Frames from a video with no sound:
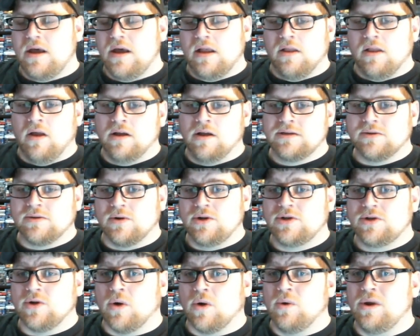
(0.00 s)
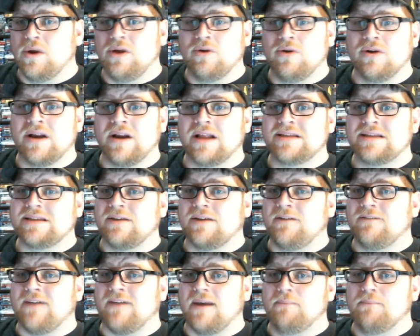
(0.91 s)
long story short, we agreed on
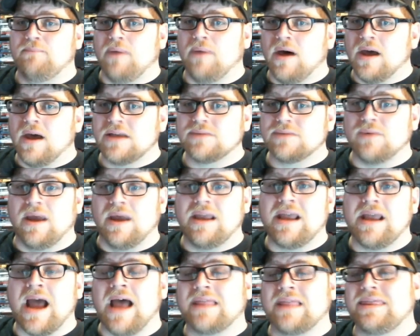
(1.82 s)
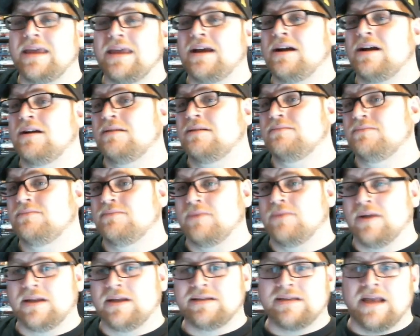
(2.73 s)
$75. When I got there,
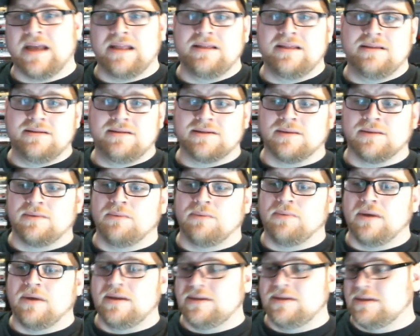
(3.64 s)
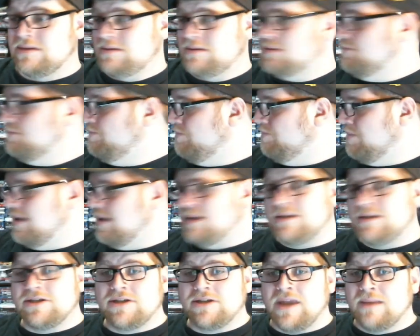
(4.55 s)
like I said, some of the
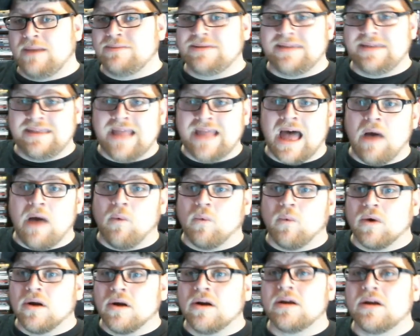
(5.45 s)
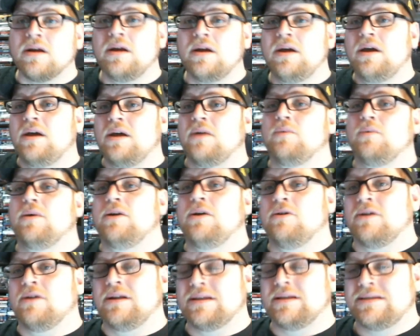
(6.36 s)
PlayStation games did not work. We
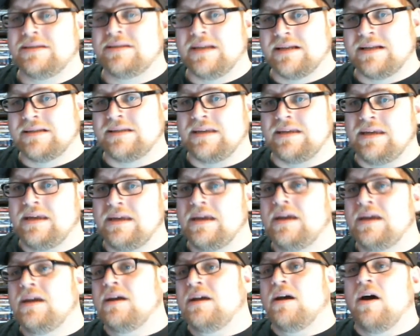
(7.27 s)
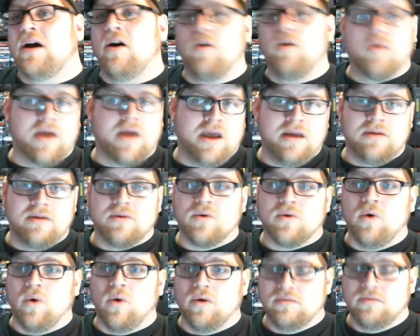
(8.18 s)
agreed to $60. Okay,
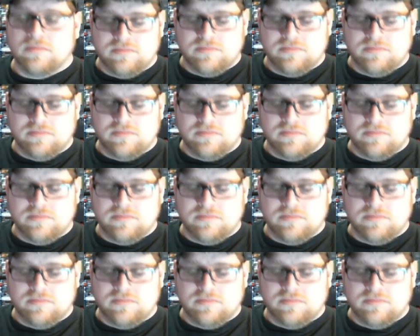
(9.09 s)
cool.